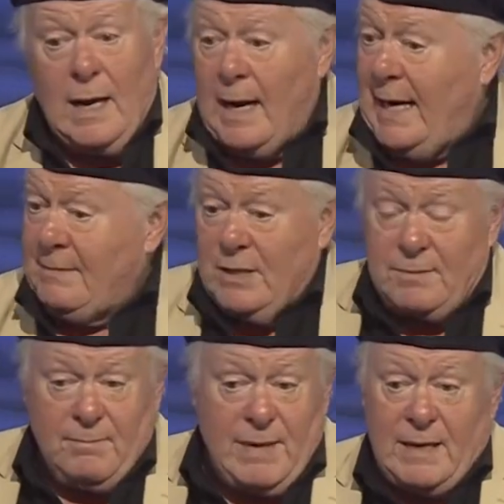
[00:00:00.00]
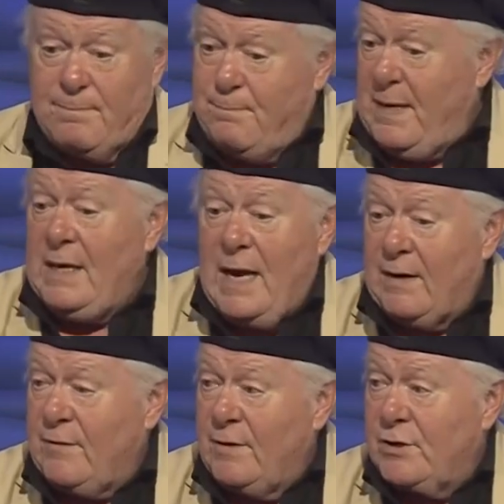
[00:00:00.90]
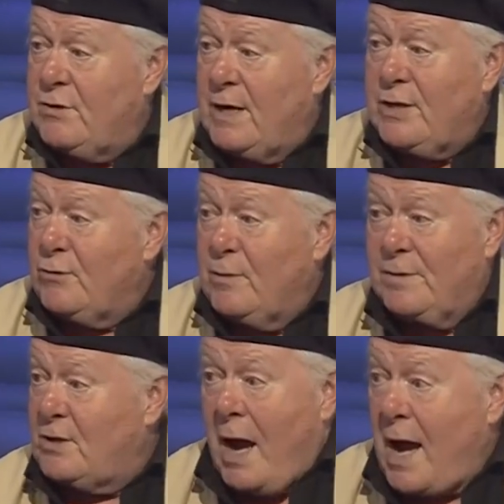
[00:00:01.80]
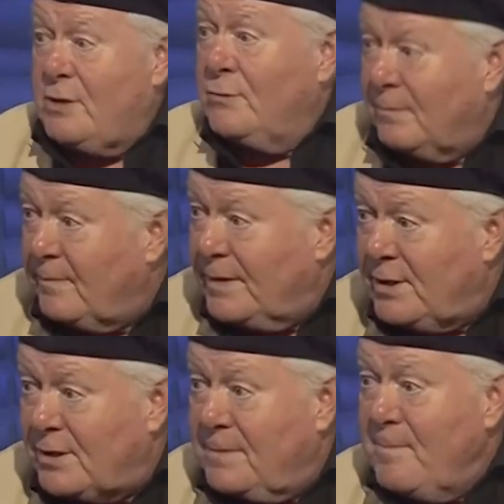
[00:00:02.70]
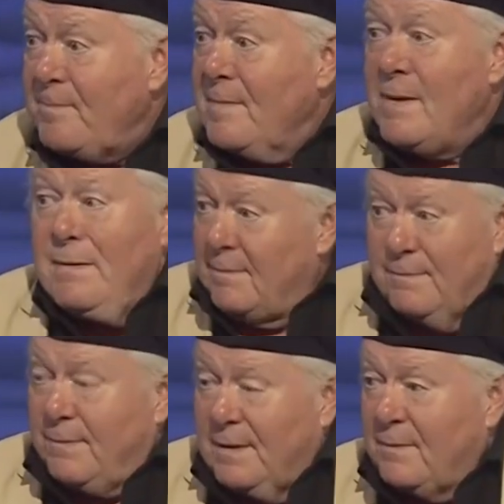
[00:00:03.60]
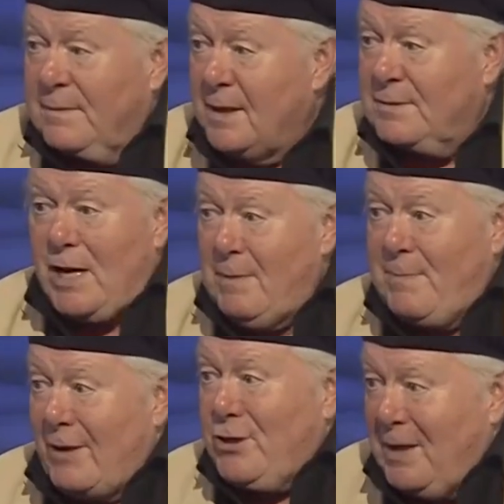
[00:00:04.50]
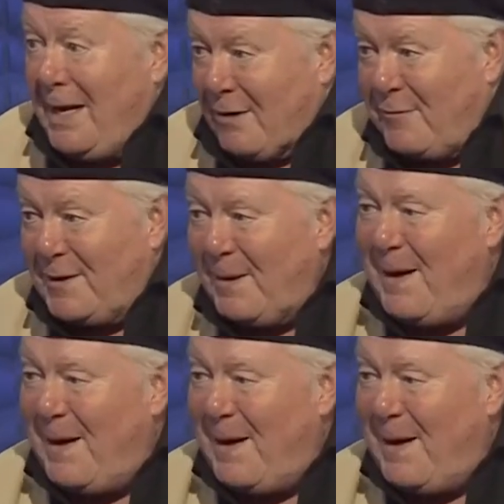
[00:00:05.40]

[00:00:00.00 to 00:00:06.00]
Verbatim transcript: I'd just make a beeline for his dressing room, talk to him, and just, you know, tell me about your life. You know,